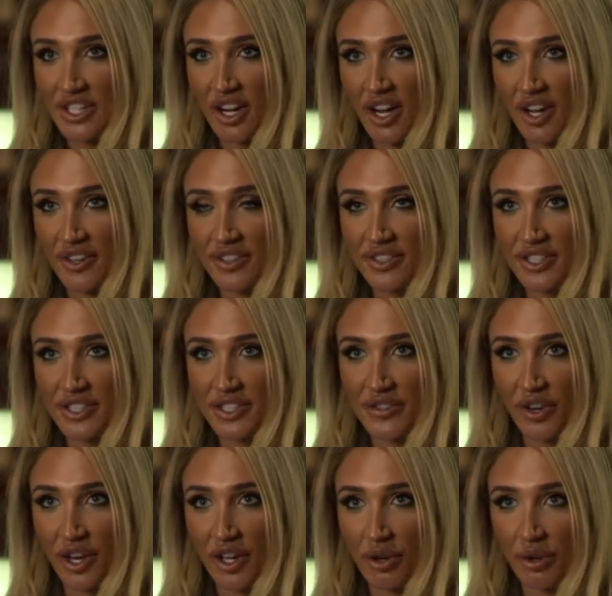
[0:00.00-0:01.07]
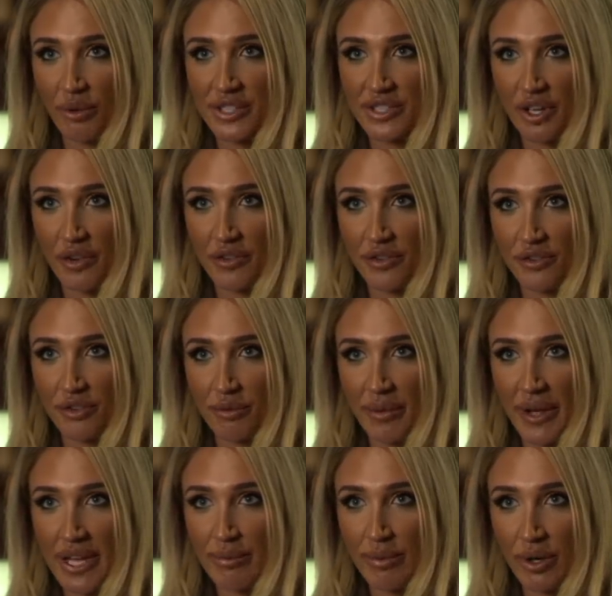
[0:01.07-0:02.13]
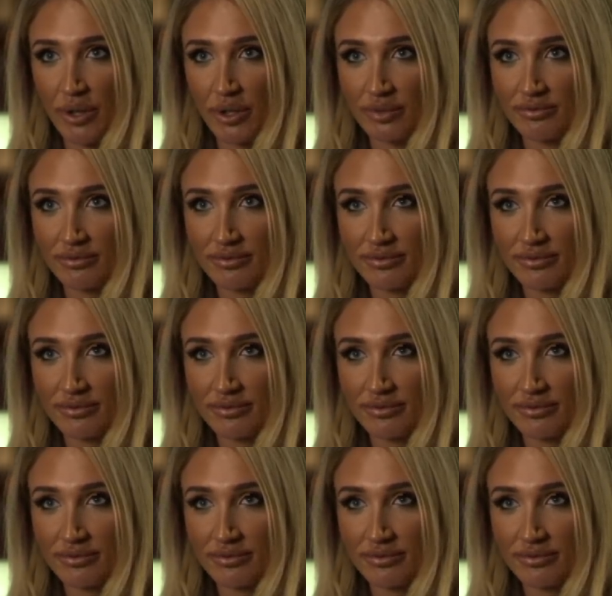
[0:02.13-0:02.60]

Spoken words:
you know, because I just feel like I always go for the wrong people.